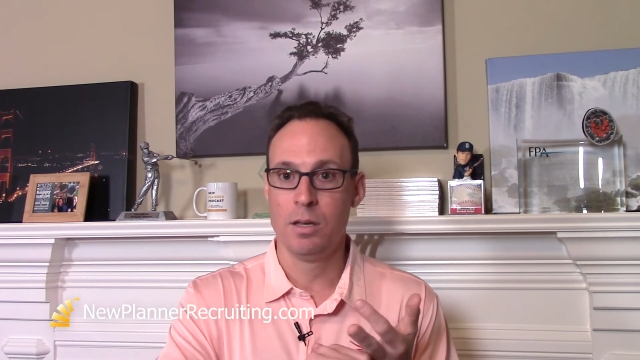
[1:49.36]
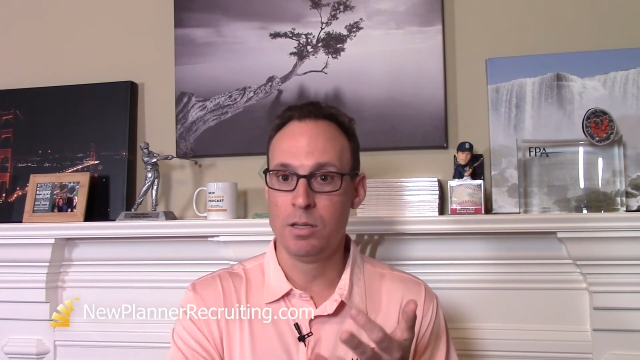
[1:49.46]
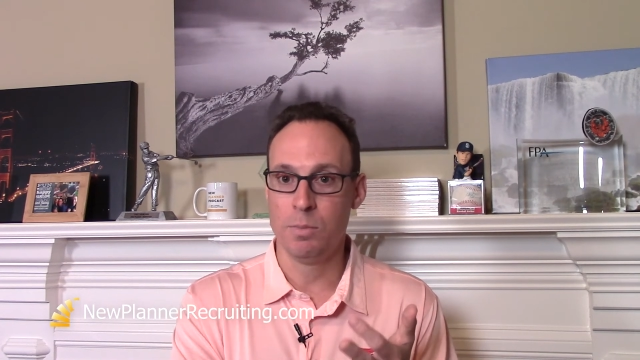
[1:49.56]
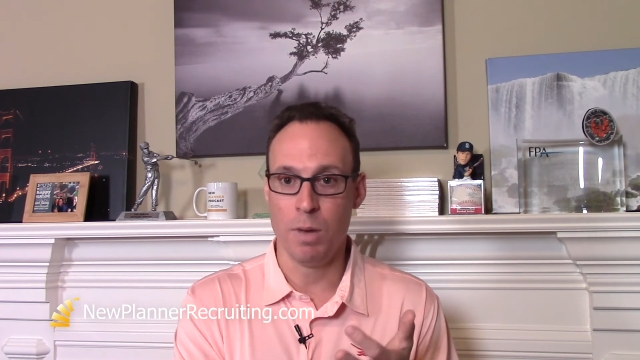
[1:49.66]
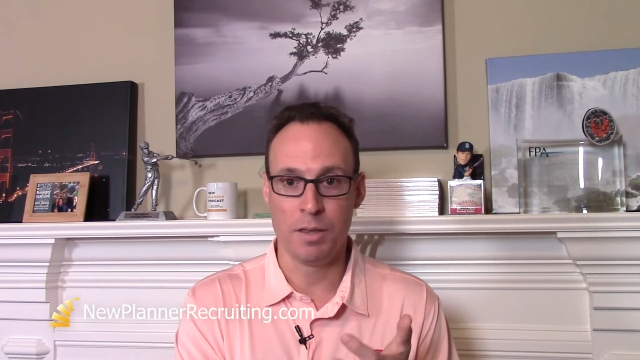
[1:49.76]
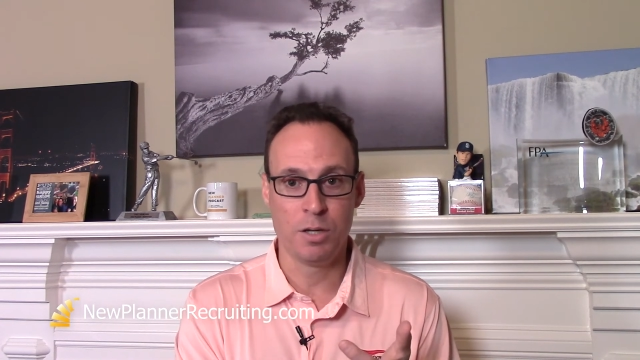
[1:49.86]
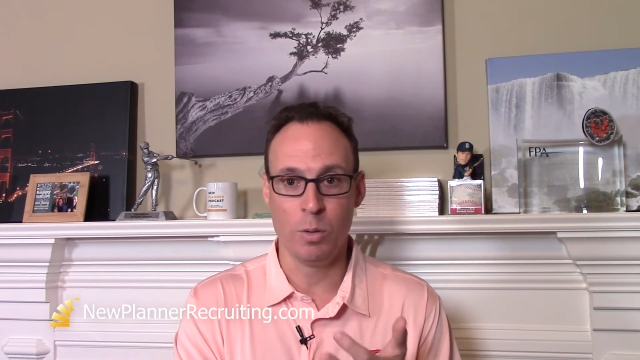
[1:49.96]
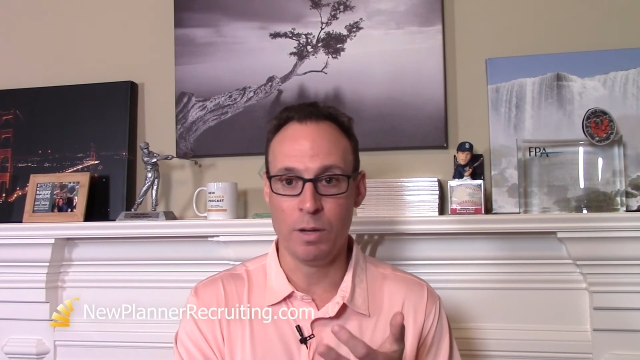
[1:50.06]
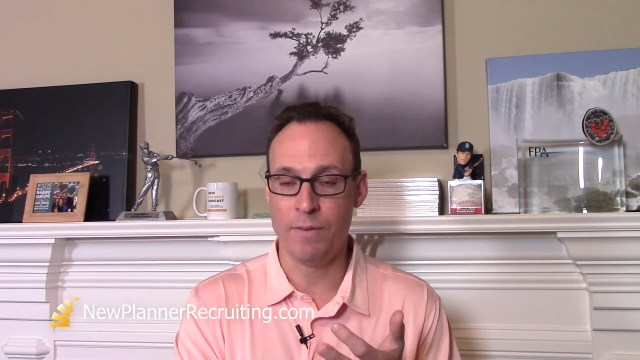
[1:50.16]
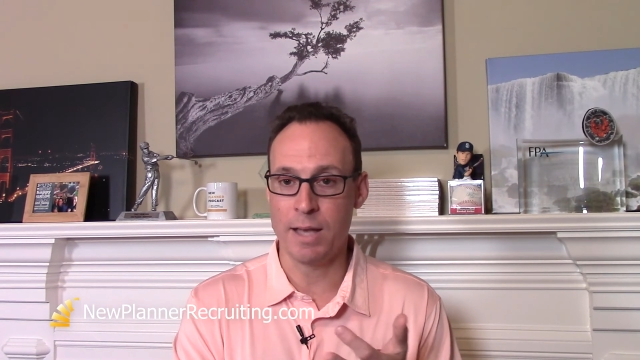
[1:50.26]
month
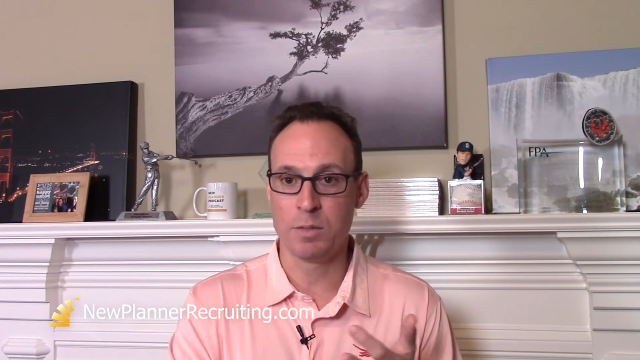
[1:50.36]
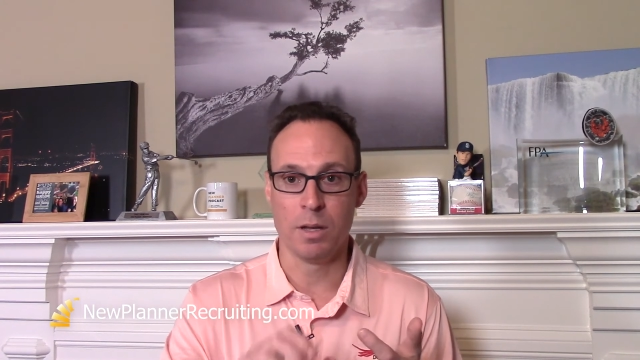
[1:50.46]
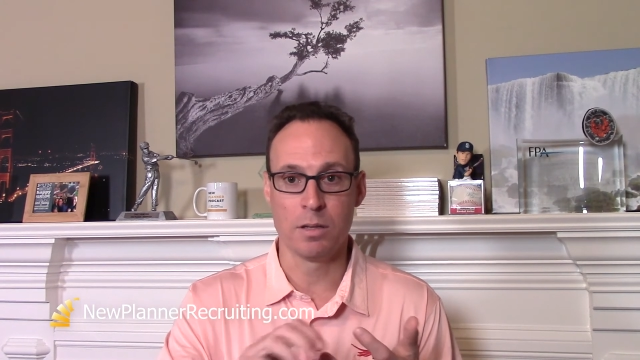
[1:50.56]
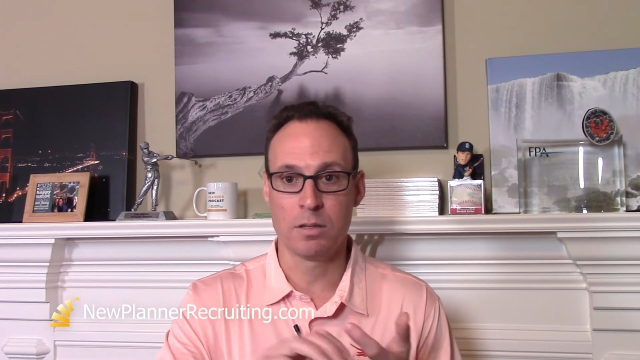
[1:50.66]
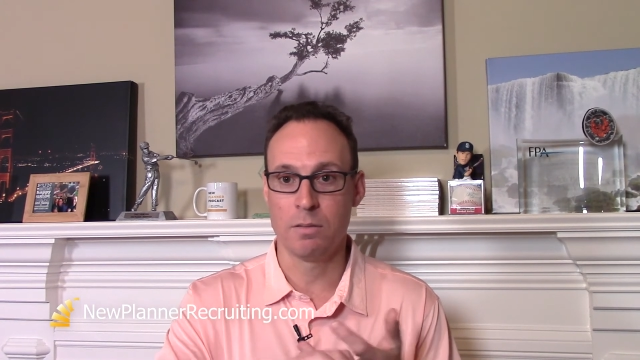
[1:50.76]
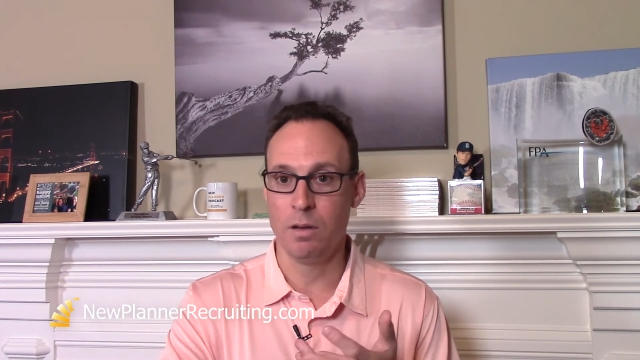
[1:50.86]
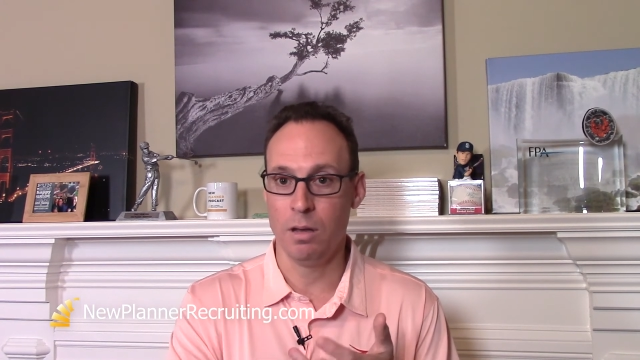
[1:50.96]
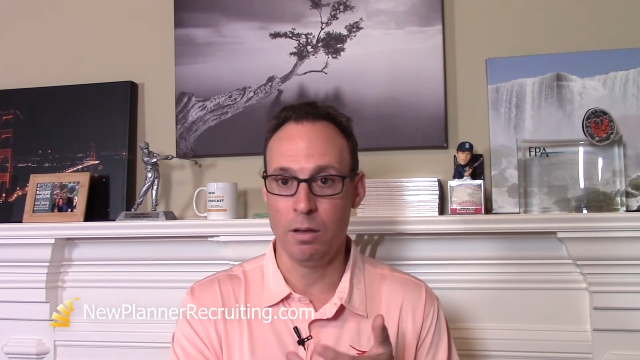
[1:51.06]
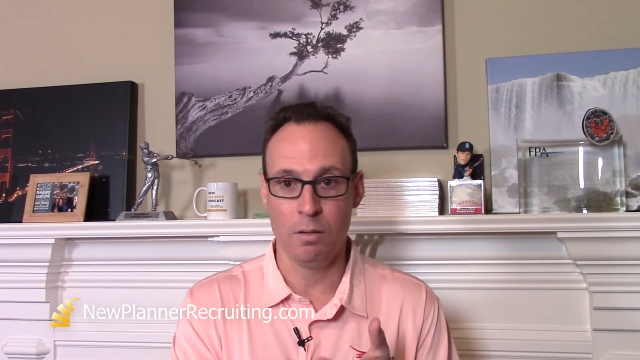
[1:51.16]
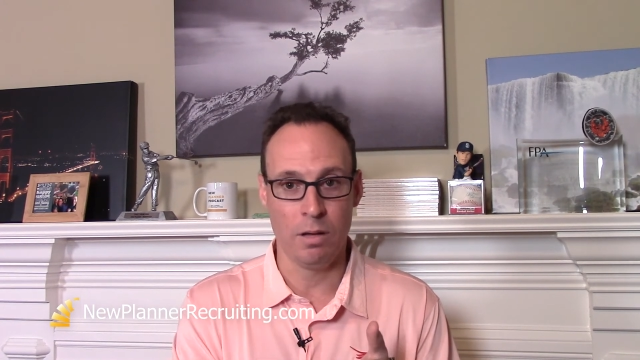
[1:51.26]
two, investments,
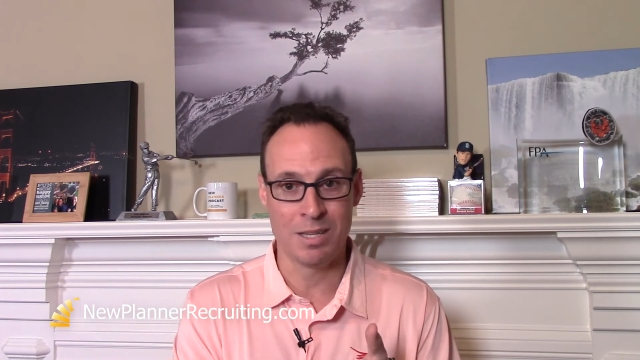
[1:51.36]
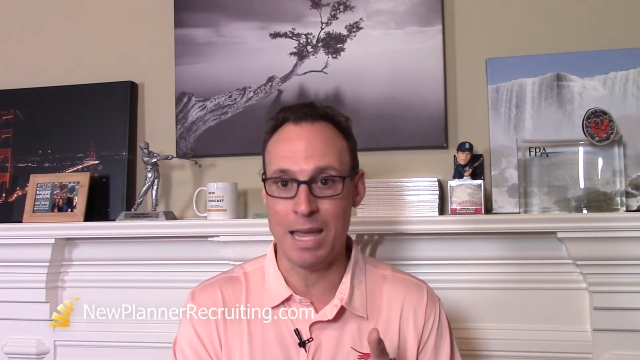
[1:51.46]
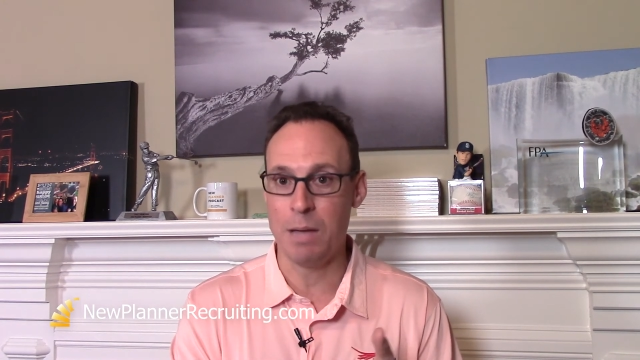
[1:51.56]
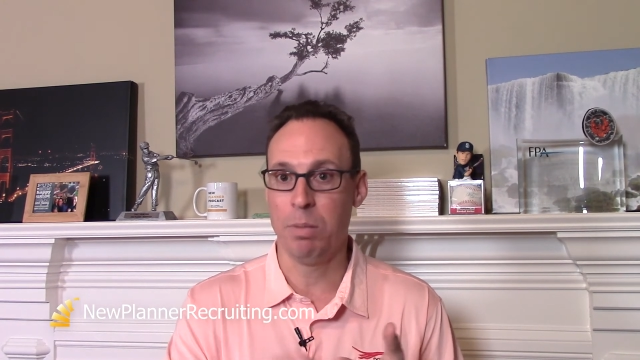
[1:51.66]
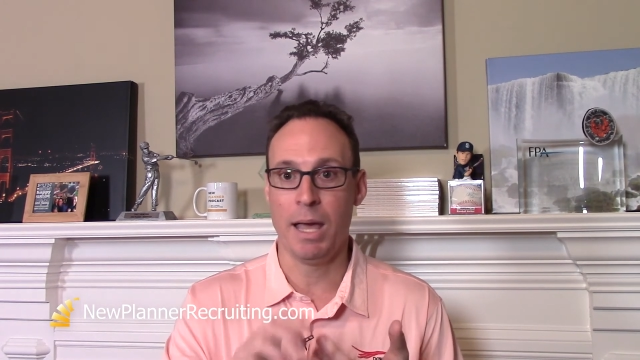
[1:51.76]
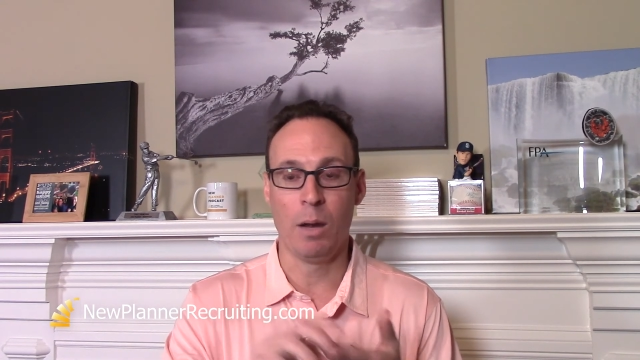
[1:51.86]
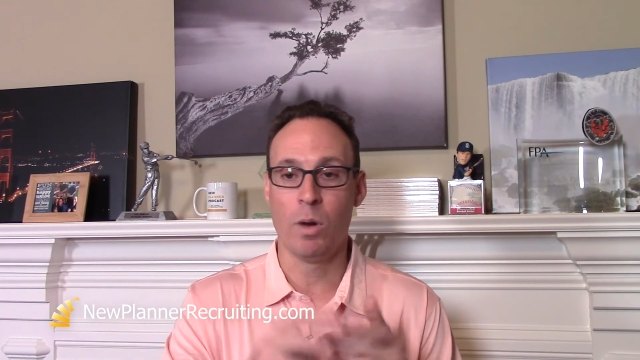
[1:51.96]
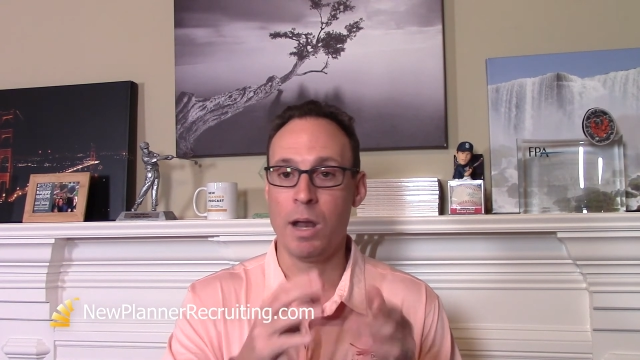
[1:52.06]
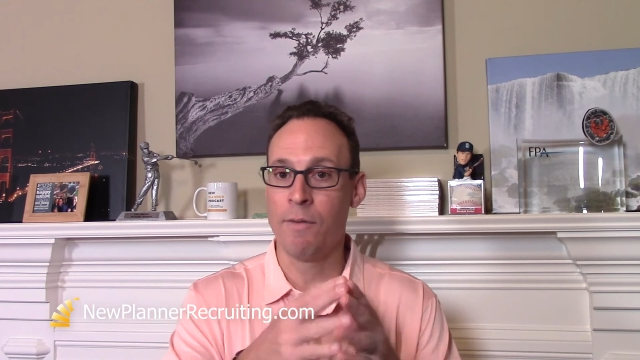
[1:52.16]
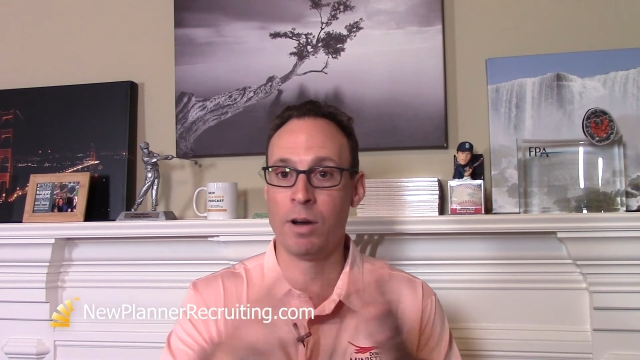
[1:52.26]
estate planning,
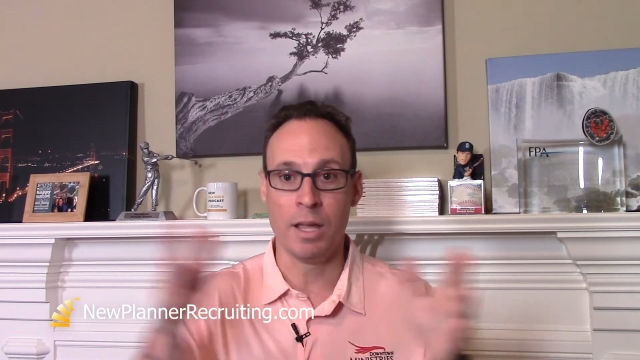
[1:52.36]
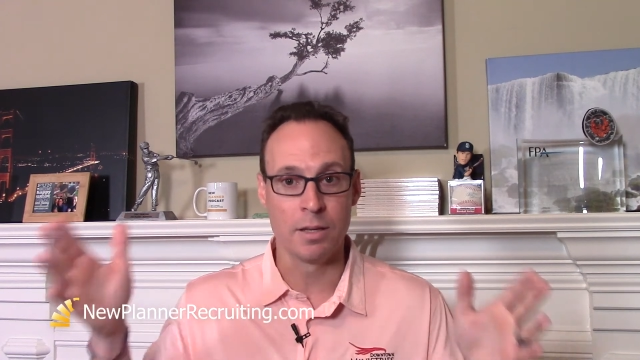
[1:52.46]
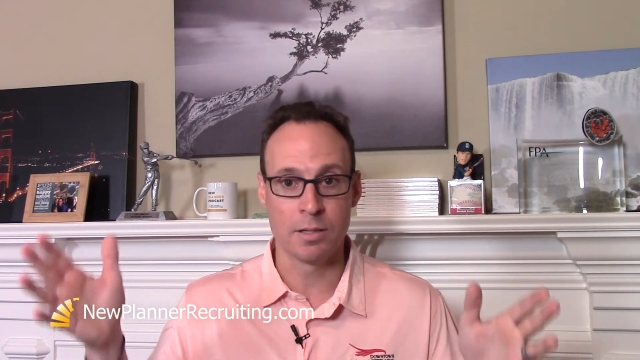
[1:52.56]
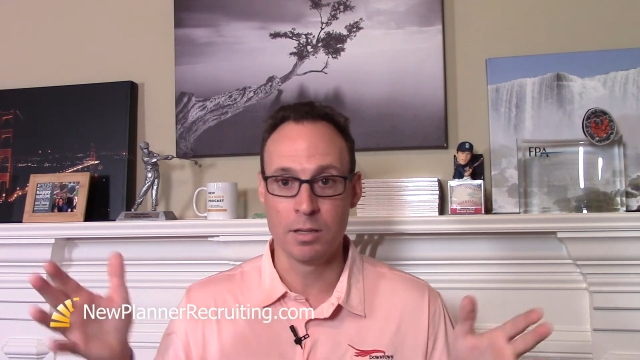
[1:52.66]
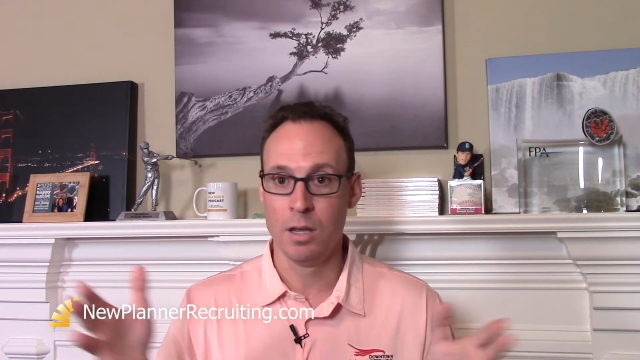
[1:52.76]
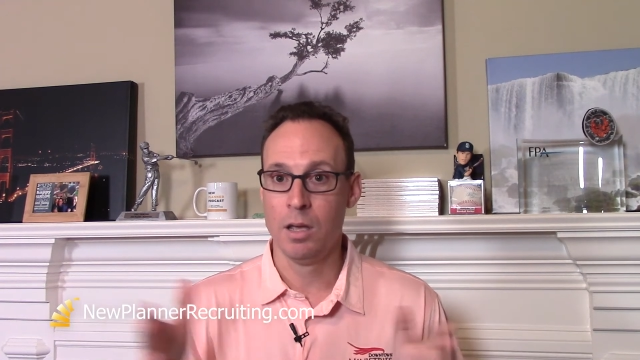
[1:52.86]
whatever it is,